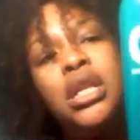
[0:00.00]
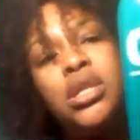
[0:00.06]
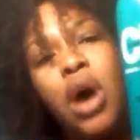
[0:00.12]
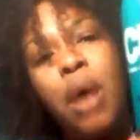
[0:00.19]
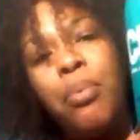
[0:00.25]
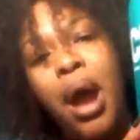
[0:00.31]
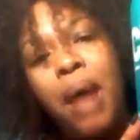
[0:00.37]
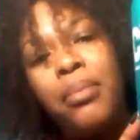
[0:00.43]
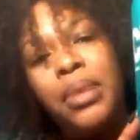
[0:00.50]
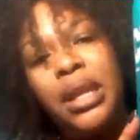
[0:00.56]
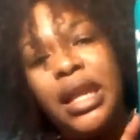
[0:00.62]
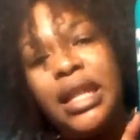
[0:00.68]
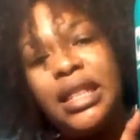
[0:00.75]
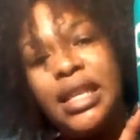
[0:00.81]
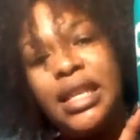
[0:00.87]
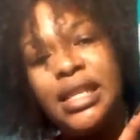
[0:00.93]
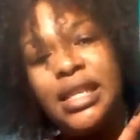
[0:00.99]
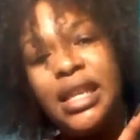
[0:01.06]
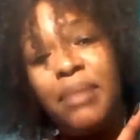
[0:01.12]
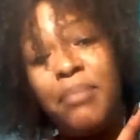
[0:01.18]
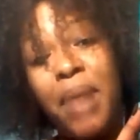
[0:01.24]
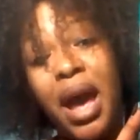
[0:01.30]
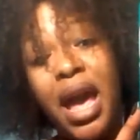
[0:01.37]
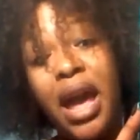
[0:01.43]
So I'll probably let this sit
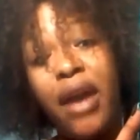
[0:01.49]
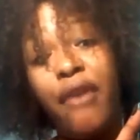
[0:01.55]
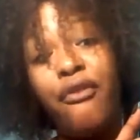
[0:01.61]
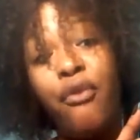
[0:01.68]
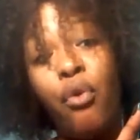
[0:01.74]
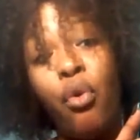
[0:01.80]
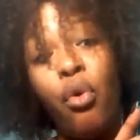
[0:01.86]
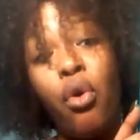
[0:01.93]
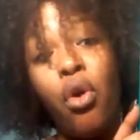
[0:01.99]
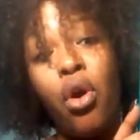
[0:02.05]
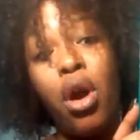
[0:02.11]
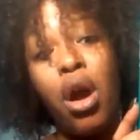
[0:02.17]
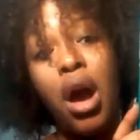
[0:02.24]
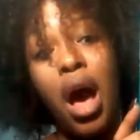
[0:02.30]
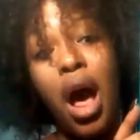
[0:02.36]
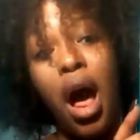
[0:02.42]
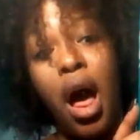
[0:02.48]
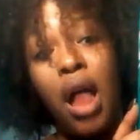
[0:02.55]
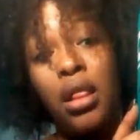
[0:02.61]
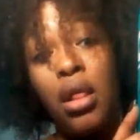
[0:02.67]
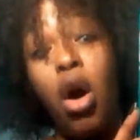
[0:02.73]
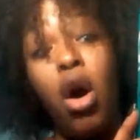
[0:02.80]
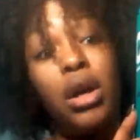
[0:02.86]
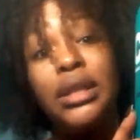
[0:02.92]
in my hair for a
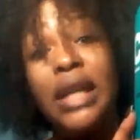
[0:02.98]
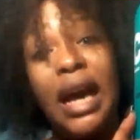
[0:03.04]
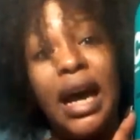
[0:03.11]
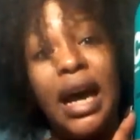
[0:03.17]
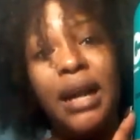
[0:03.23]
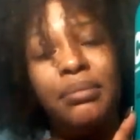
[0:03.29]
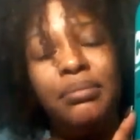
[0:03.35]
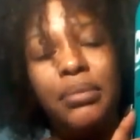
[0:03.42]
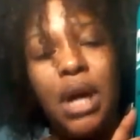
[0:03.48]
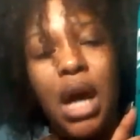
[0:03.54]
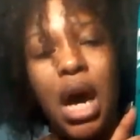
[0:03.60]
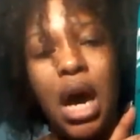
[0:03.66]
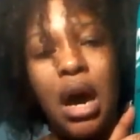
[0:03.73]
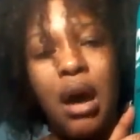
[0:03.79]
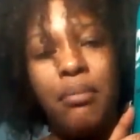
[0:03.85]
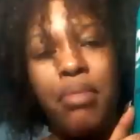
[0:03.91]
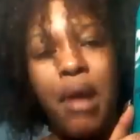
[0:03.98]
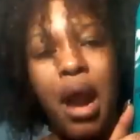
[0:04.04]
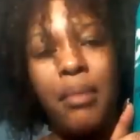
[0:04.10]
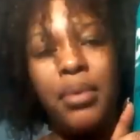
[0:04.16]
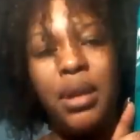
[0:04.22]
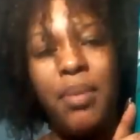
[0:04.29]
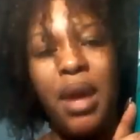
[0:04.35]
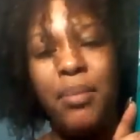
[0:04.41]
long time,
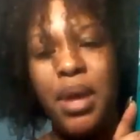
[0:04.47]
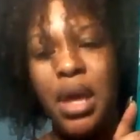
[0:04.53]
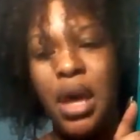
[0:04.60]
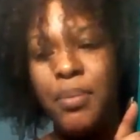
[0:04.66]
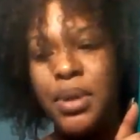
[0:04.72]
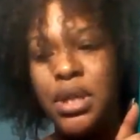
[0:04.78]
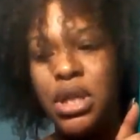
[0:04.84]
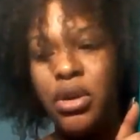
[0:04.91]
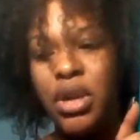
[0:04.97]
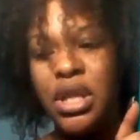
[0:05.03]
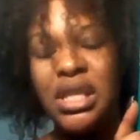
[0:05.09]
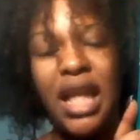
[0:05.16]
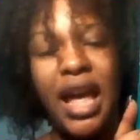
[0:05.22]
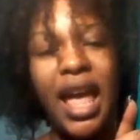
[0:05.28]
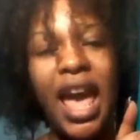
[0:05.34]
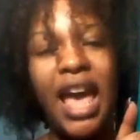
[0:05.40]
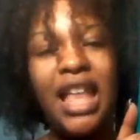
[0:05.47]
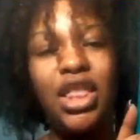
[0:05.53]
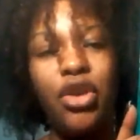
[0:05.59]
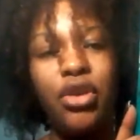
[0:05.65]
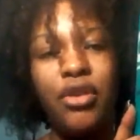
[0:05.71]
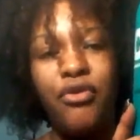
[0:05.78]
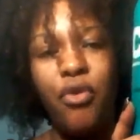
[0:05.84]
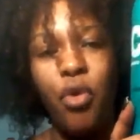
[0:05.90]
probably maybe up until, it's like
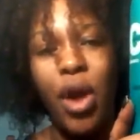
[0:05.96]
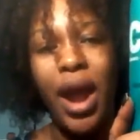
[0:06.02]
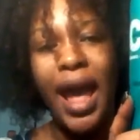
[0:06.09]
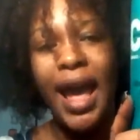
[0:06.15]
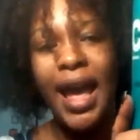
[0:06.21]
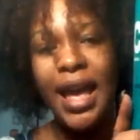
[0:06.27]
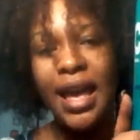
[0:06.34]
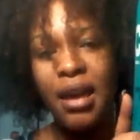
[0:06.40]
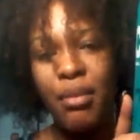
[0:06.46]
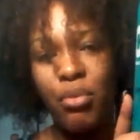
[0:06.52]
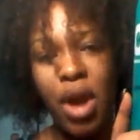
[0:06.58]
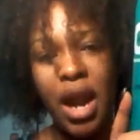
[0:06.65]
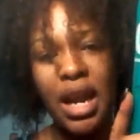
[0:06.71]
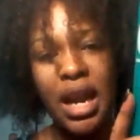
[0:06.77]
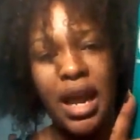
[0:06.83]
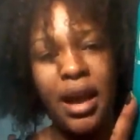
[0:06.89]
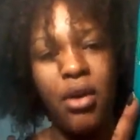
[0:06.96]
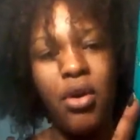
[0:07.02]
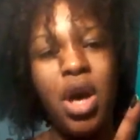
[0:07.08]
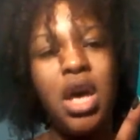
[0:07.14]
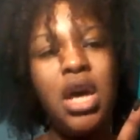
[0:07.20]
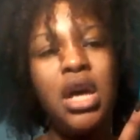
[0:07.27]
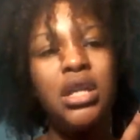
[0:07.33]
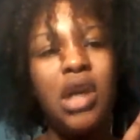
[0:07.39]
8:34 a.m. right now.
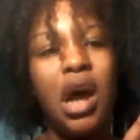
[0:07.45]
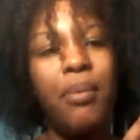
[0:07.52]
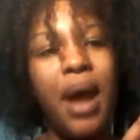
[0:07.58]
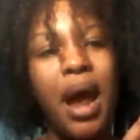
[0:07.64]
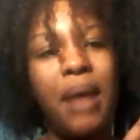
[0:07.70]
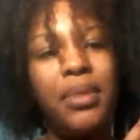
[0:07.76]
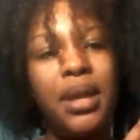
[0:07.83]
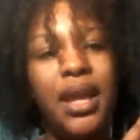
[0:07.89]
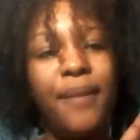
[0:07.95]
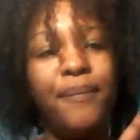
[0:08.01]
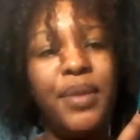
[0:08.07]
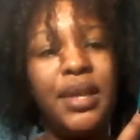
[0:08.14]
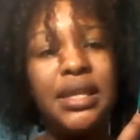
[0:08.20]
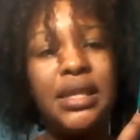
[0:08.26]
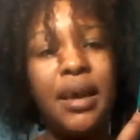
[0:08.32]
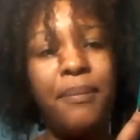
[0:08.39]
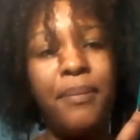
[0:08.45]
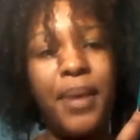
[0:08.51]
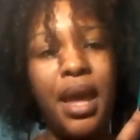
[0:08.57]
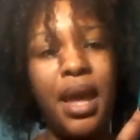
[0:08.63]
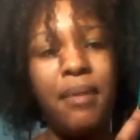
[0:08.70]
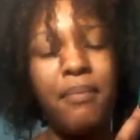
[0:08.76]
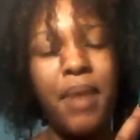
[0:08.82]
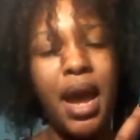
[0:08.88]
So I'll probably keep this up
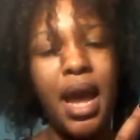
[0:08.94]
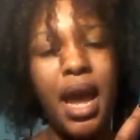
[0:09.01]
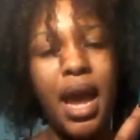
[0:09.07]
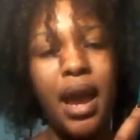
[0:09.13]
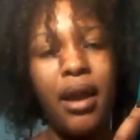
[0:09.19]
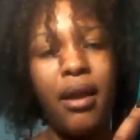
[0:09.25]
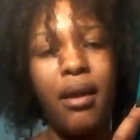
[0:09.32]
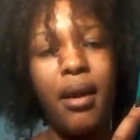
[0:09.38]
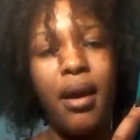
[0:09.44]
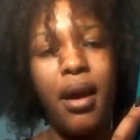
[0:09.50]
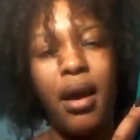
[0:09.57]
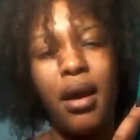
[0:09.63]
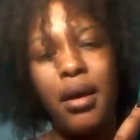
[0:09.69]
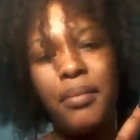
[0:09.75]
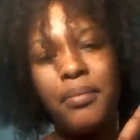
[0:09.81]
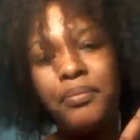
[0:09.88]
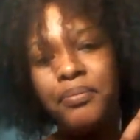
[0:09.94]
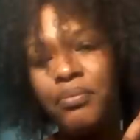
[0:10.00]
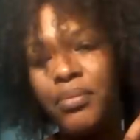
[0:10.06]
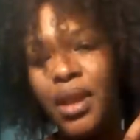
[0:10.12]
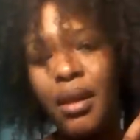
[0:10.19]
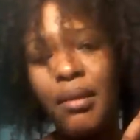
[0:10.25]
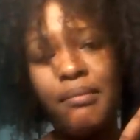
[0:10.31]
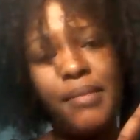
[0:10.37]
in my hair
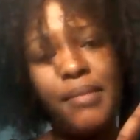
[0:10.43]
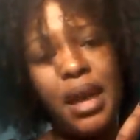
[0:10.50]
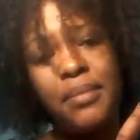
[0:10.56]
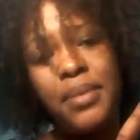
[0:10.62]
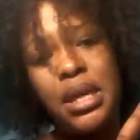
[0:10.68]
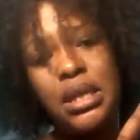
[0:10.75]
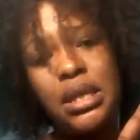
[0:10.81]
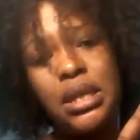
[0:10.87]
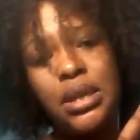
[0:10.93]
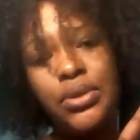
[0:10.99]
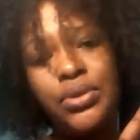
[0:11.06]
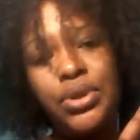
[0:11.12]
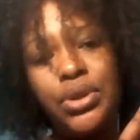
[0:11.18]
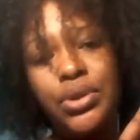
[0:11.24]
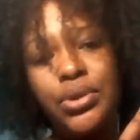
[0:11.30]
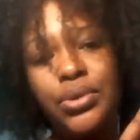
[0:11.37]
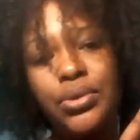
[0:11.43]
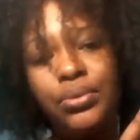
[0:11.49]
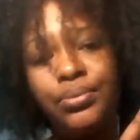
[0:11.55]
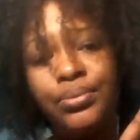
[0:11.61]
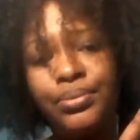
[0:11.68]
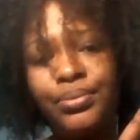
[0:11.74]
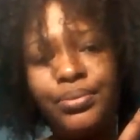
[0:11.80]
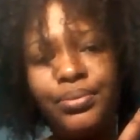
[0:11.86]
maybe until noon.